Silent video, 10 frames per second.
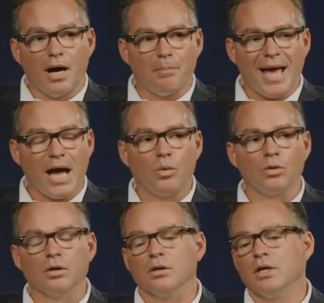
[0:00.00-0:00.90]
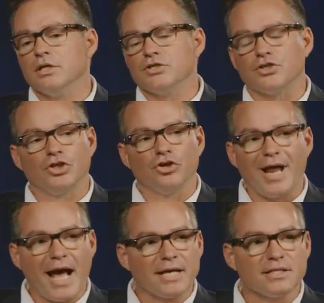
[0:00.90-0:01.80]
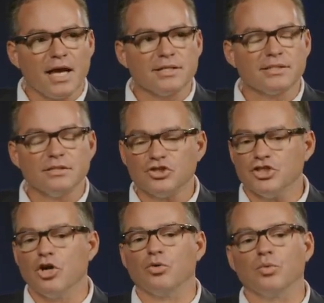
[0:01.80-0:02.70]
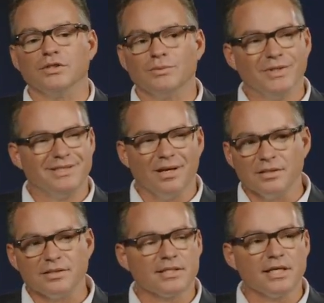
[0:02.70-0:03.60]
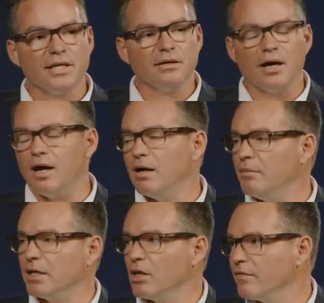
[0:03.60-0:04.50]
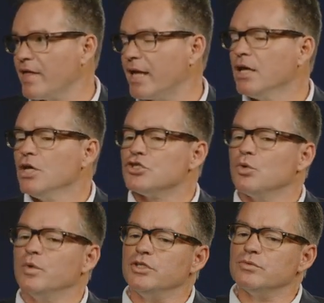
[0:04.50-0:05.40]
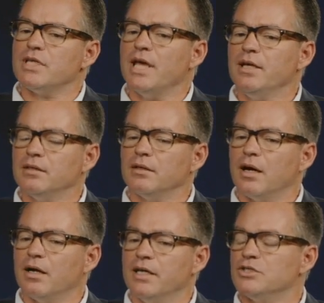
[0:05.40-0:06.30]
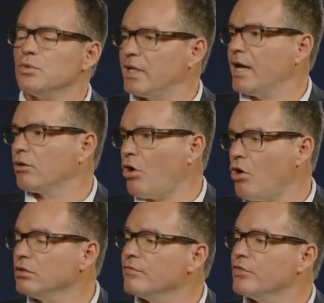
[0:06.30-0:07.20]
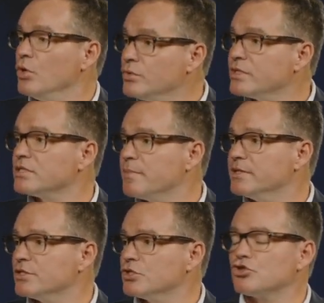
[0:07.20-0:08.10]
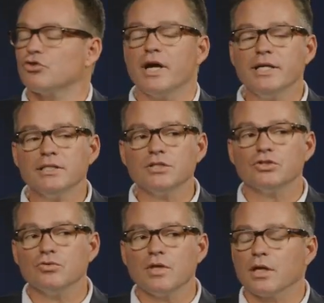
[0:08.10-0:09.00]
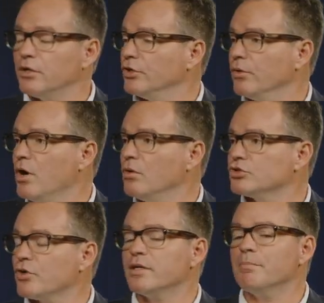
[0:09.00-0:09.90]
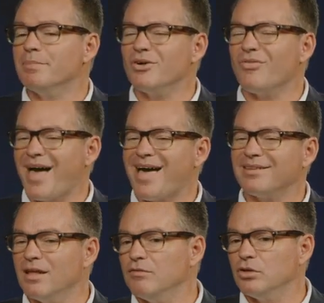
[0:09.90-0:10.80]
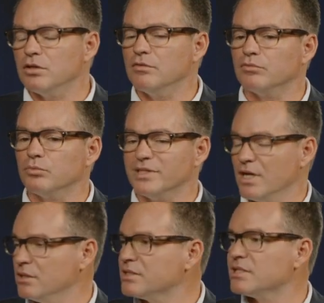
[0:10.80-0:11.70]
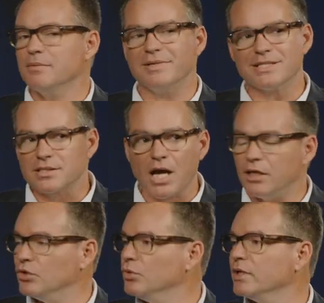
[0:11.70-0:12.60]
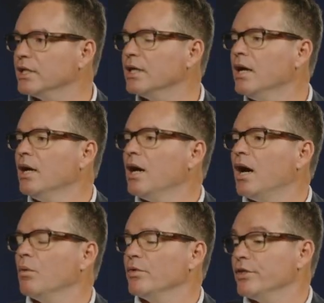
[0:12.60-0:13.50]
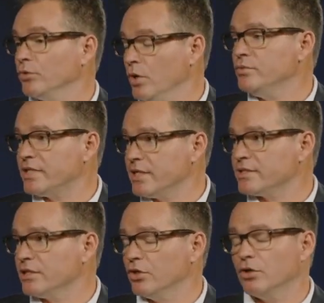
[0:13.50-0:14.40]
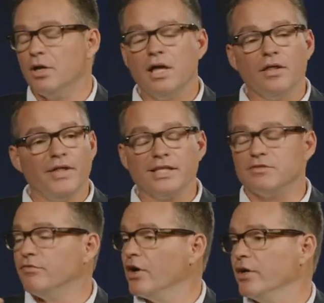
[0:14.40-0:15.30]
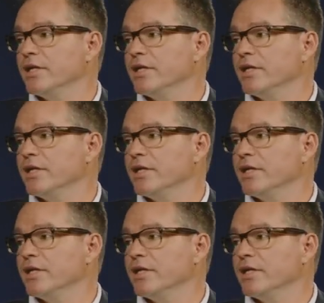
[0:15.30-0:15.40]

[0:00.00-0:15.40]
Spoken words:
power, secured access, geo-redundancy, and all of that. So when you take into account all of those expenses, trying to do that on your own, trying to build that level of redundancy, business continuity within your own data center, that's very